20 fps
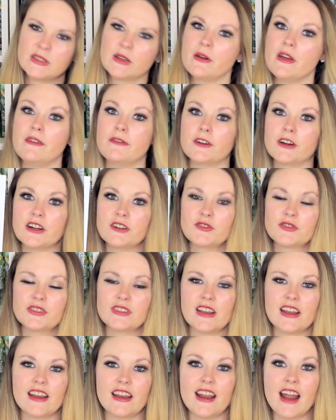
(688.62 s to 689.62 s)
so if you're
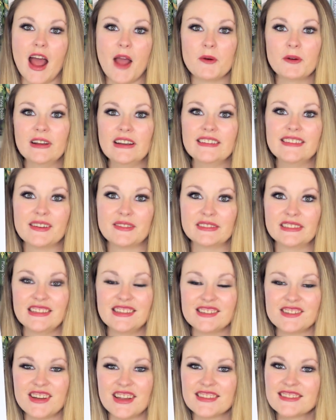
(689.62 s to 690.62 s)
interested in it, I would definitely
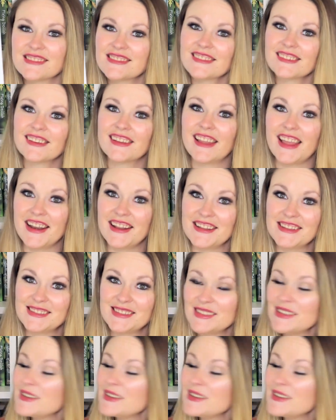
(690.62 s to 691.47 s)
suggest getting it